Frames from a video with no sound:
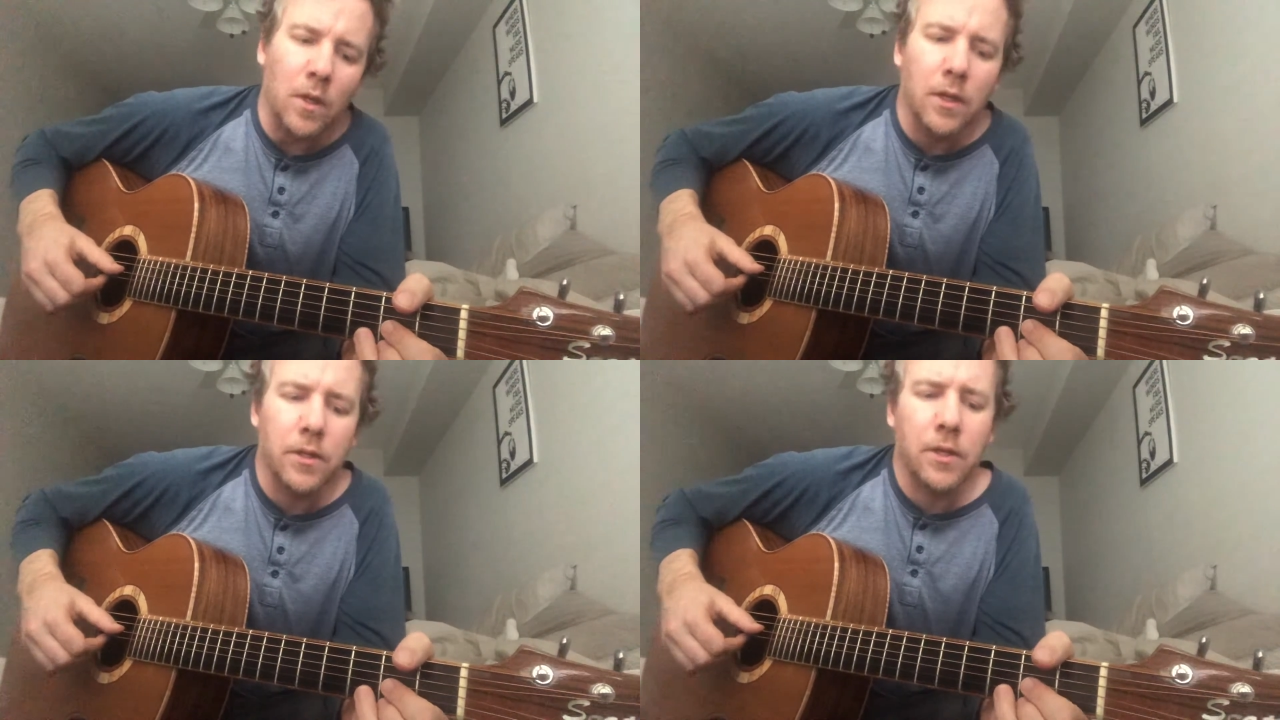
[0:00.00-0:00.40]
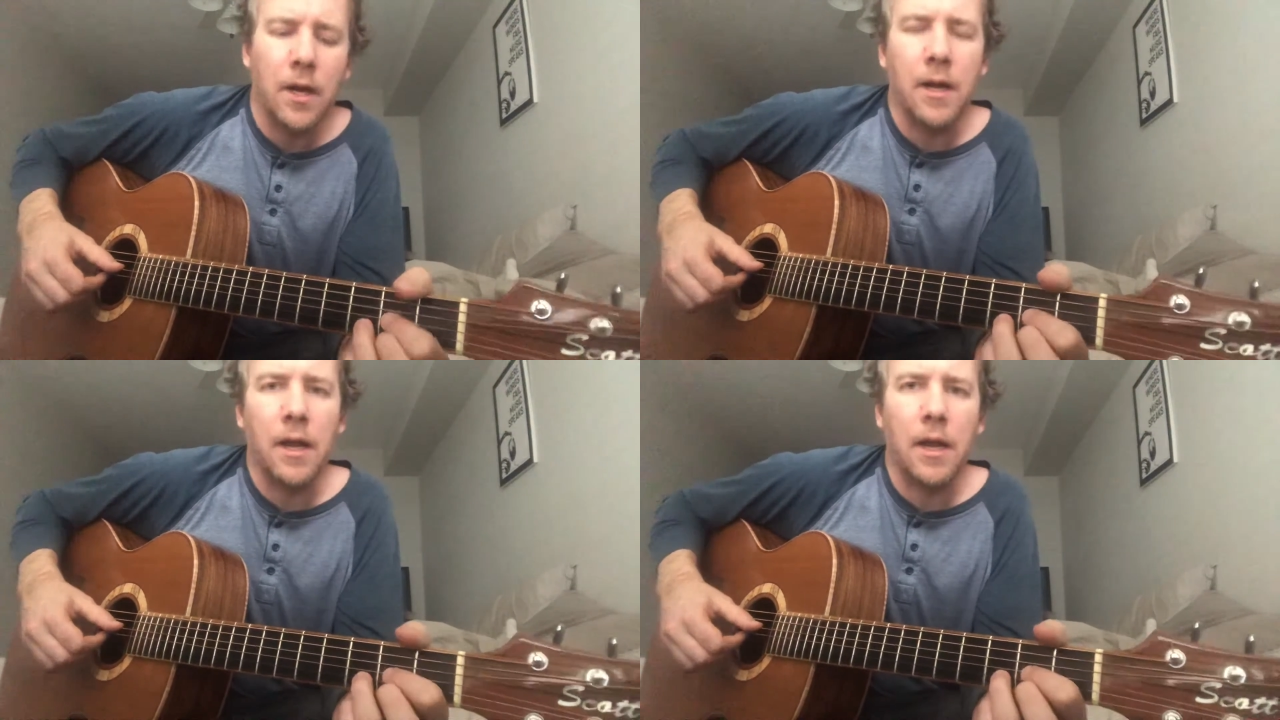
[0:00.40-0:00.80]
It's
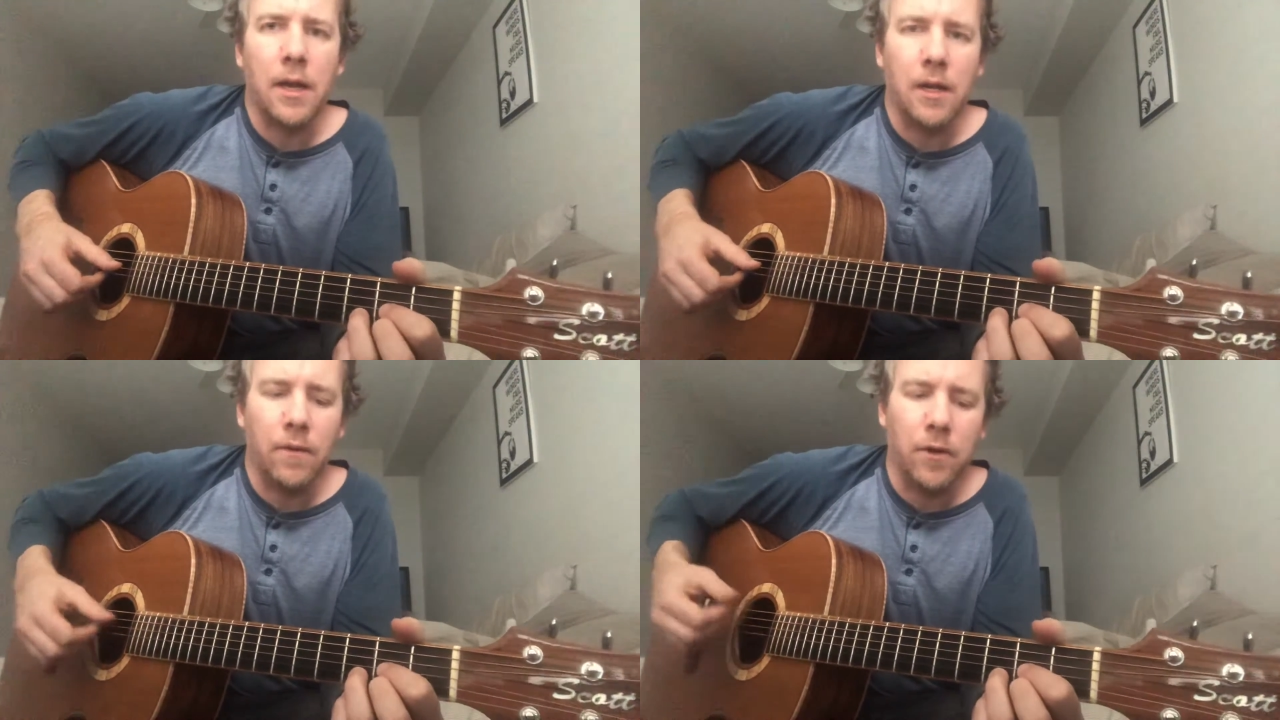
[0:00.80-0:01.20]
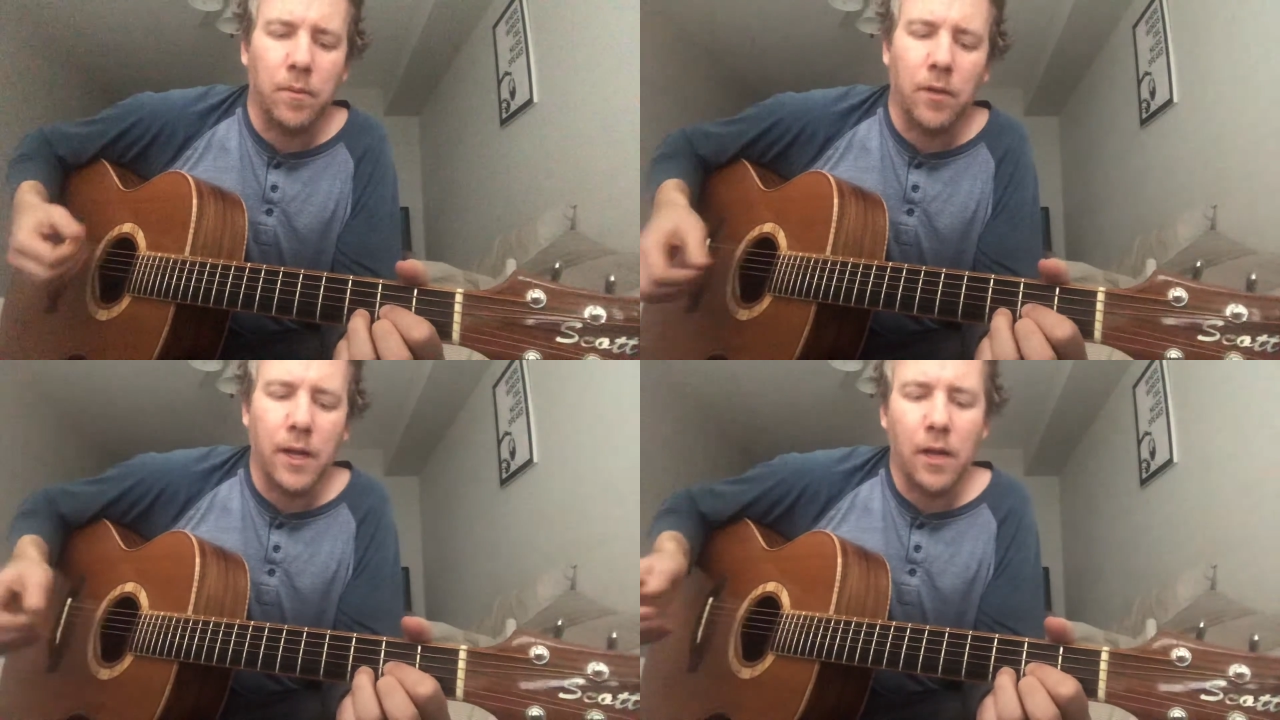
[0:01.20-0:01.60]
kind of handy if you're
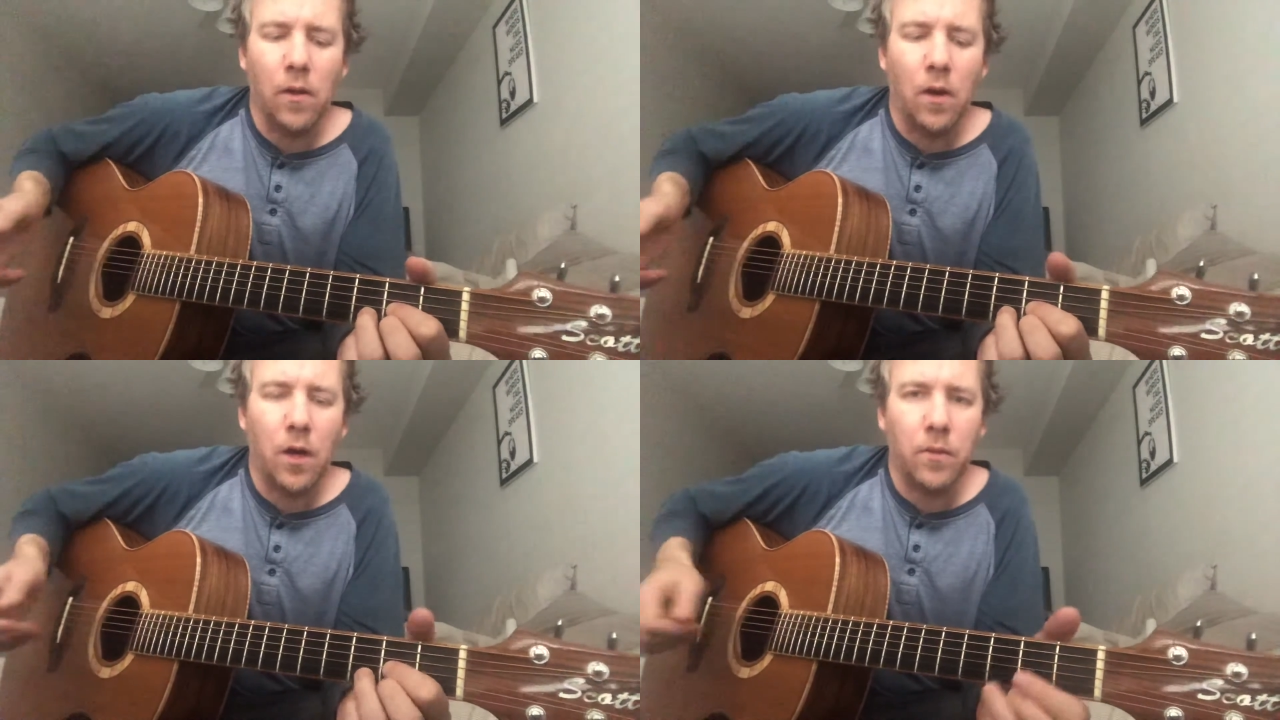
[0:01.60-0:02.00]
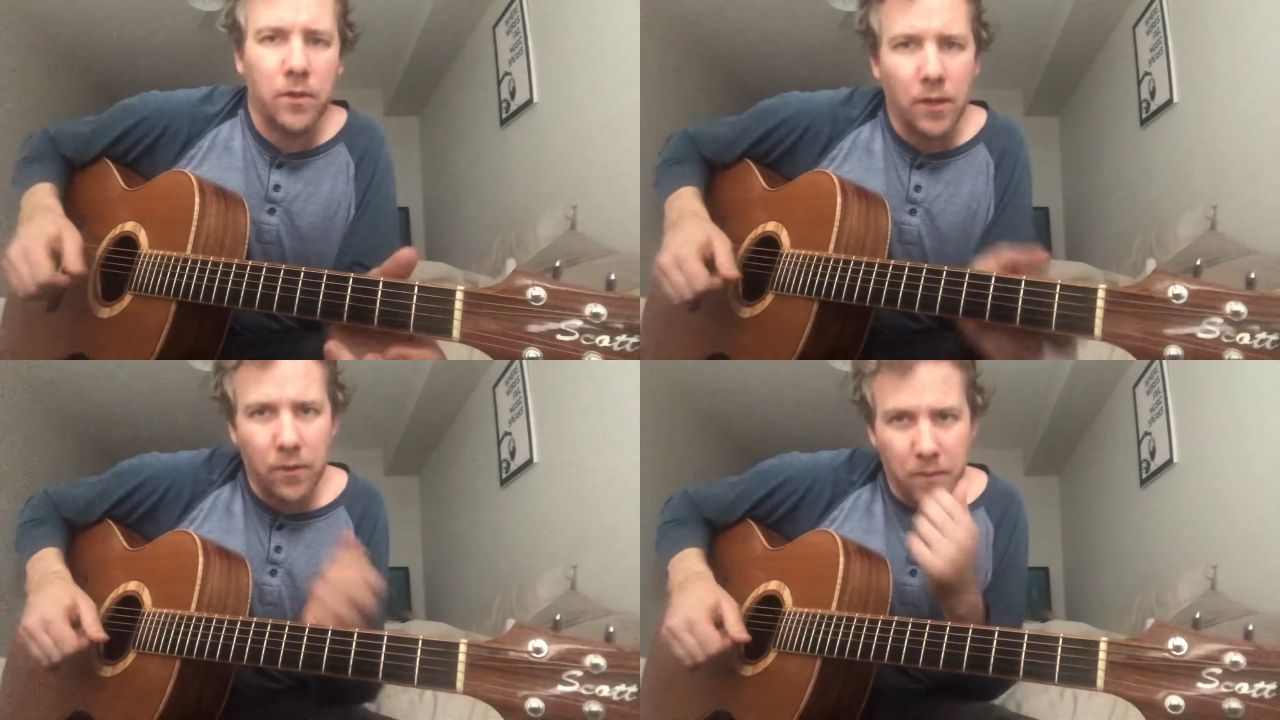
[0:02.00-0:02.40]
playing along
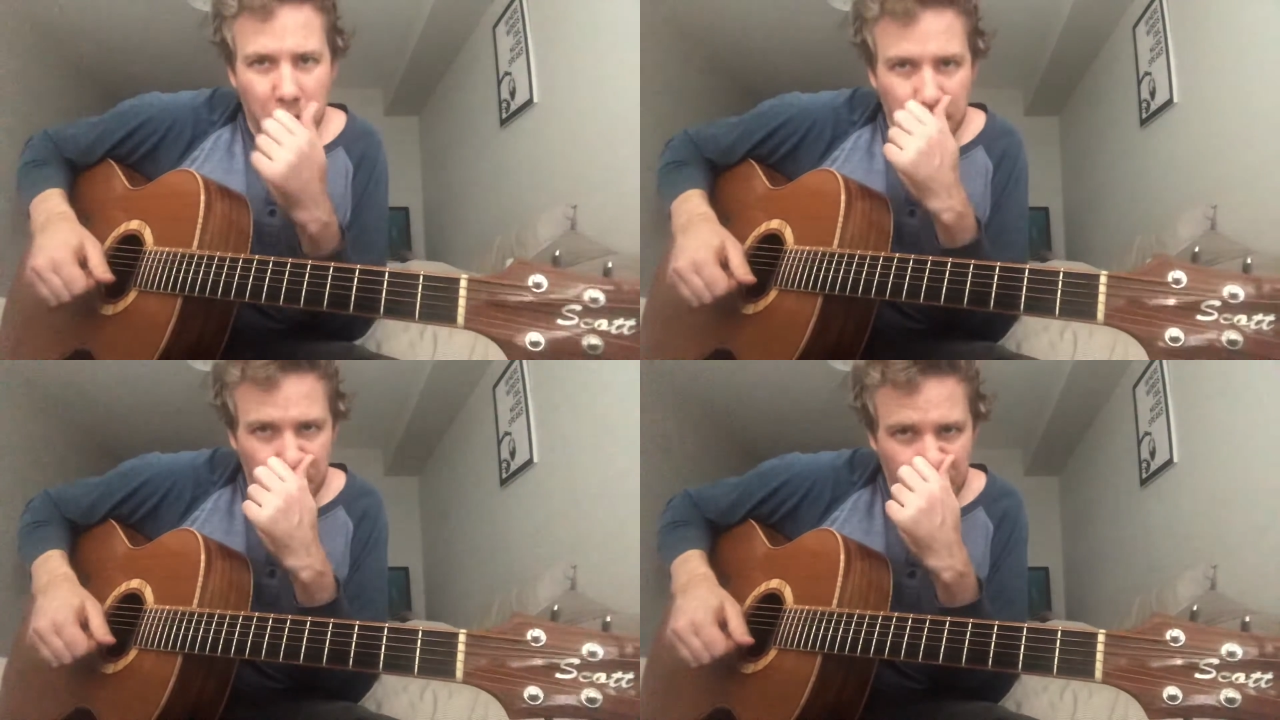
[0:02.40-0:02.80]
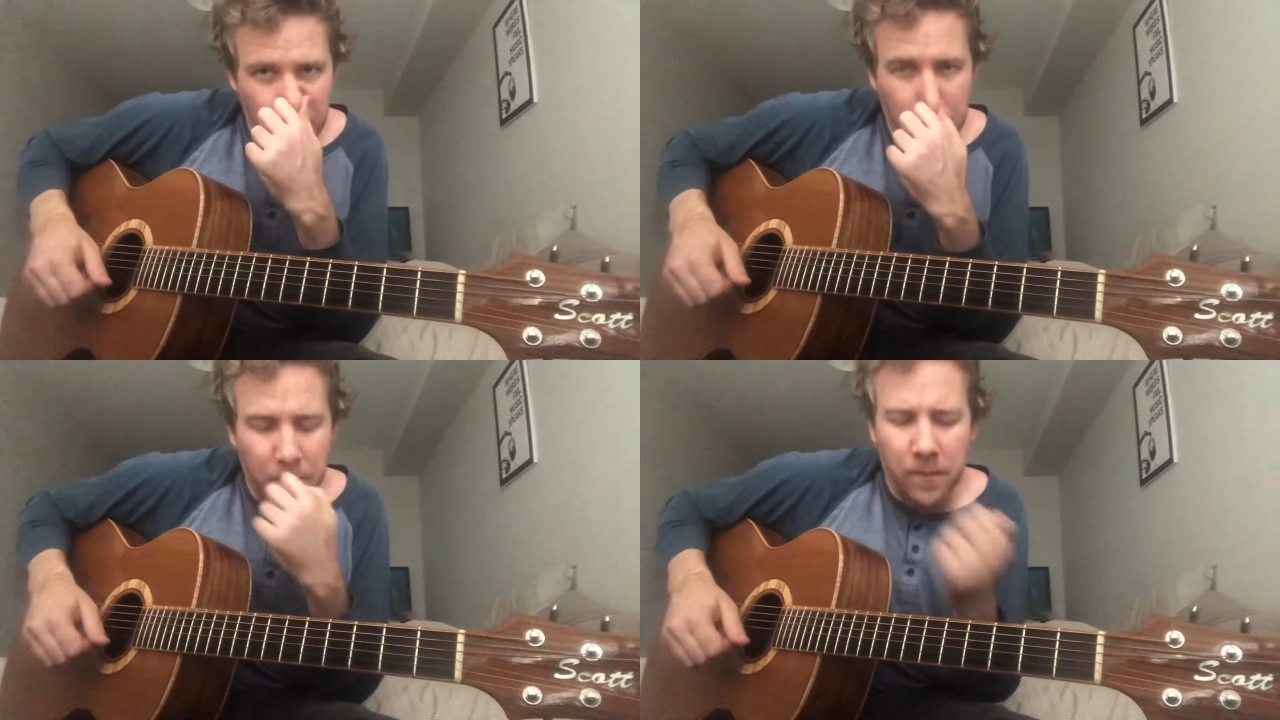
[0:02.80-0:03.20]
with other people and